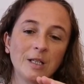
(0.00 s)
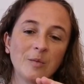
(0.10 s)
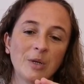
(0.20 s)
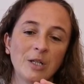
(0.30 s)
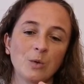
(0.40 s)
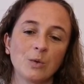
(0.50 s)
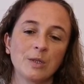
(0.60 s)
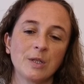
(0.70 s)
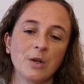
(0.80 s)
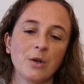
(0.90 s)
but it
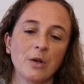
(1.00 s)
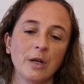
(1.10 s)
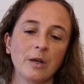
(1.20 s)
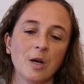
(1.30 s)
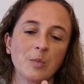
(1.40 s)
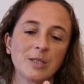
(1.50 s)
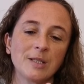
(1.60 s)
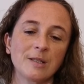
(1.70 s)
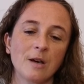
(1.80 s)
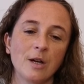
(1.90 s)
also
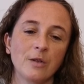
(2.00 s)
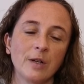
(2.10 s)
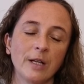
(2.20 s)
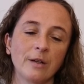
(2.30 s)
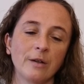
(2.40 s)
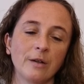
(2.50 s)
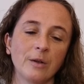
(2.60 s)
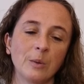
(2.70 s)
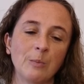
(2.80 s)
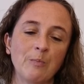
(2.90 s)
encompasses kind of like
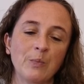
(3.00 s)
a